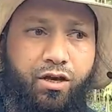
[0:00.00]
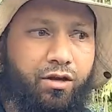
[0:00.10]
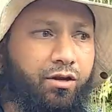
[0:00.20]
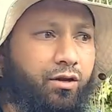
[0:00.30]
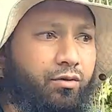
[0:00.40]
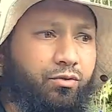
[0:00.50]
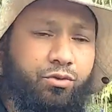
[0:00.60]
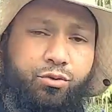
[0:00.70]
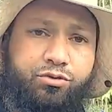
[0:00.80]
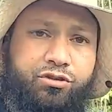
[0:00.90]
And
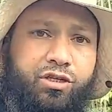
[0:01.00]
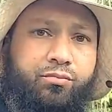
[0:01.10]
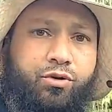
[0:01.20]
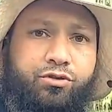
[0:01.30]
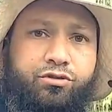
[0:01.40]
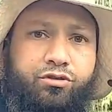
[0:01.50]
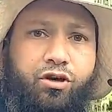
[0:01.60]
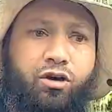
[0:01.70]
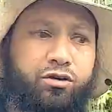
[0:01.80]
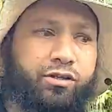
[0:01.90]
those same moths
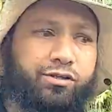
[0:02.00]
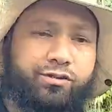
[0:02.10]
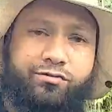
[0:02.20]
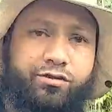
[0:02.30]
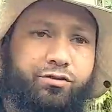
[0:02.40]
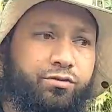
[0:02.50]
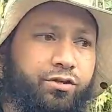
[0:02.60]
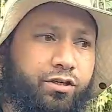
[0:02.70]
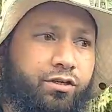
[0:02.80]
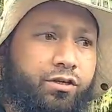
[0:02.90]
aren't native to the U
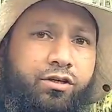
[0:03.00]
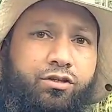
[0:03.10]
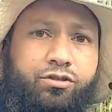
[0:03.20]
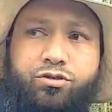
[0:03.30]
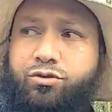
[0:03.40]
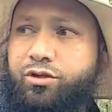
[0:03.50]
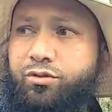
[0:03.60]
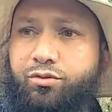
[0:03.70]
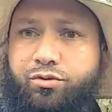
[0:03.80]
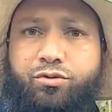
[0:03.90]
K, so they
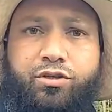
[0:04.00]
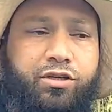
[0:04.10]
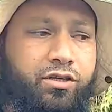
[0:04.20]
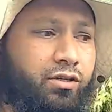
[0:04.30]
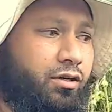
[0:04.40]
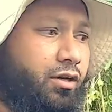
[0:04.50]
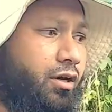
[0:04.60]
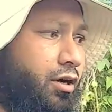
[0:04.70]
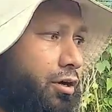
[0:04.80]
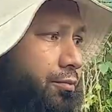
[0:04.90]
don't grow here.
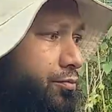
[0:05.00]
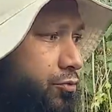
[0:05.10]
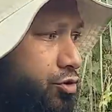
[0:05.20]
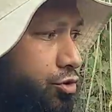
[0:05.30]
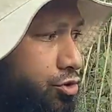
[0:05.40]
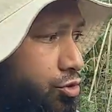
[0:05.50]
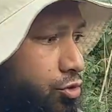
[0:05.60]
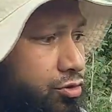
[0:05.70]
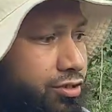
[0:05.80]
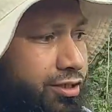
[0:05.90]
Um, so it's
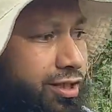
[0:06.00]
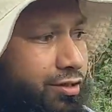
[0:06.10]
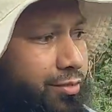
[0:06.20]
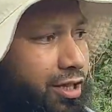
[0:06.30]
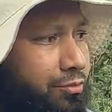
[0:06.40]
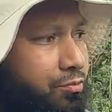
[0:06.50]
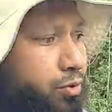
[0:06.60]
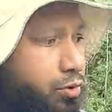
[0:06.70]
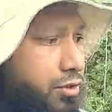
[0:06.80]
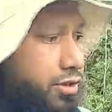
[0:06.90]
good to get them hand
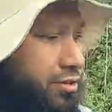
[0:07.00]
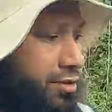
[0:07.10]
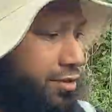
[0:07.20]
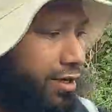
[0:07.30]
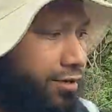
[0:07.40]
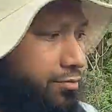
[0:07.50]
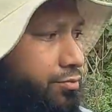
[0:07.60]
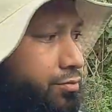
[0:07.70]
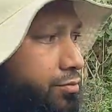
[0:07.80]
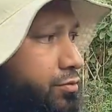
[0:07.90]
pollinating and get
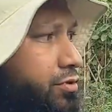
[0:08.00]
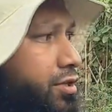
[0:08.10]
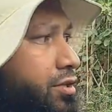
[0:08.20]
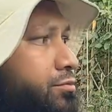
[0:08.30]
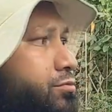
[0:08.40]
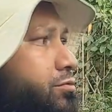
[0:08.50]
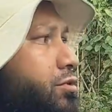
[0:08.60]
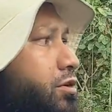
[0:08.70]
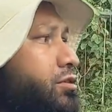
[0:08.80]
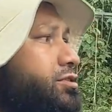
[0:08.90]
them get them
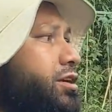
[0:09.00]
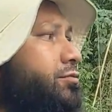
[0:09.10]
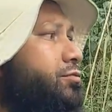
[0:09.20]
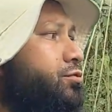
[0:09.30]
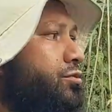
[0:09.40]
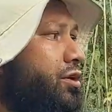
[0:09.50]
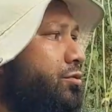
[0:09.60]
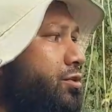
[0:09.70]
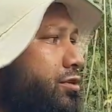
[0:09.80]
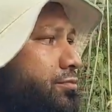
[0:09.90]
uh, setting fruit that
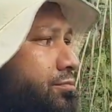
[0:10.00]
way.